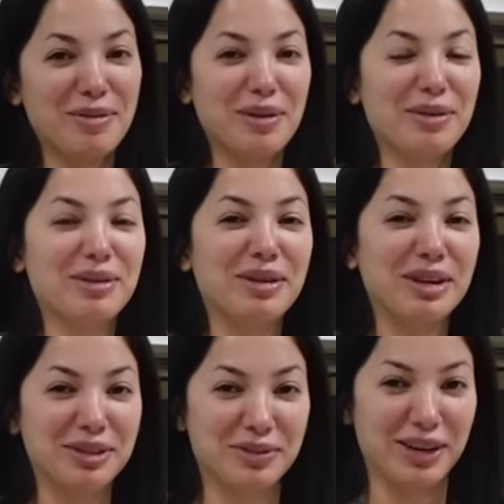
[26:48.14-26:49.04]
Remember when
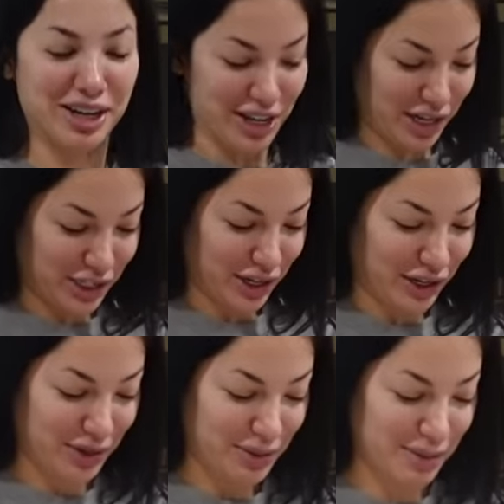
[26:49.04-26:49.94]
we went to Lake
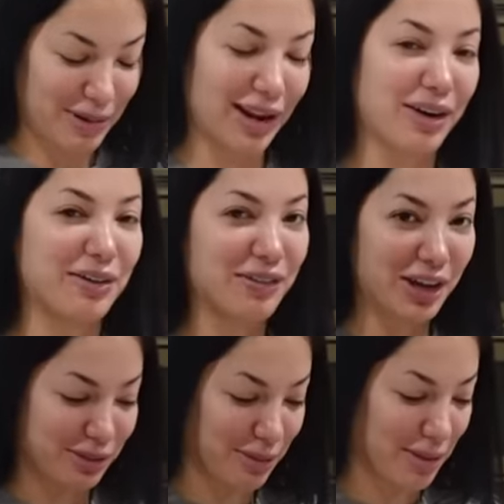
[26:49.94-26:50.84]
Tahoe and we played? I don't know if you
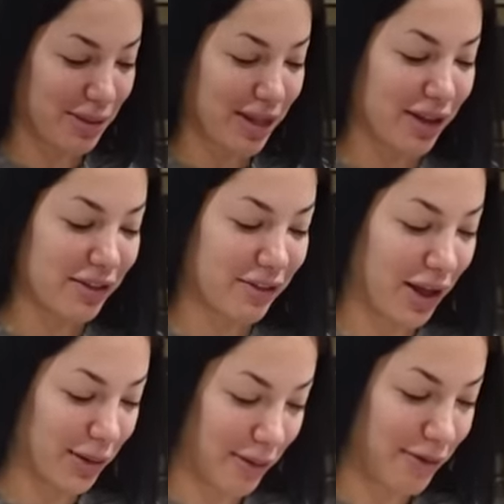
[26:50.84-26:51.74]
guys remember that on the
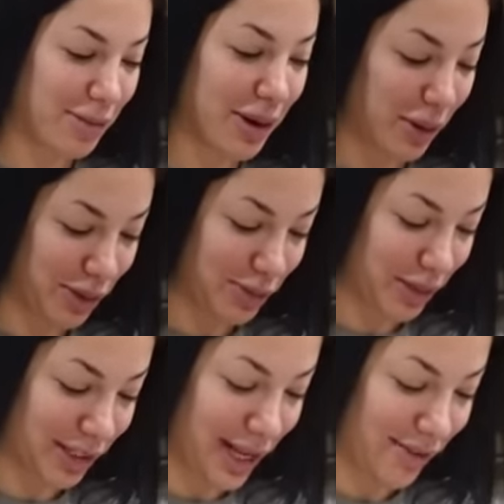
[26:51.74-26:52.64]
vlog, but everybody always
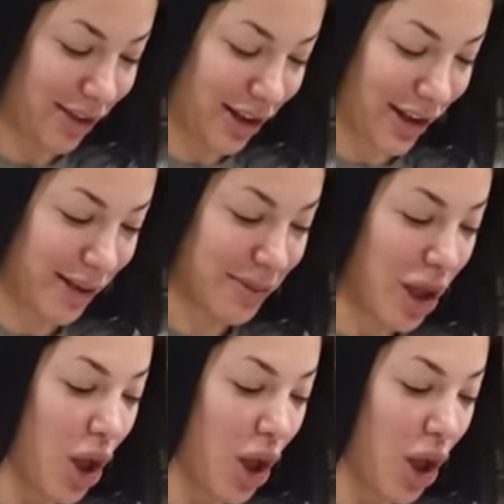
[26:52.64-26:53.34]
brings that vlog up.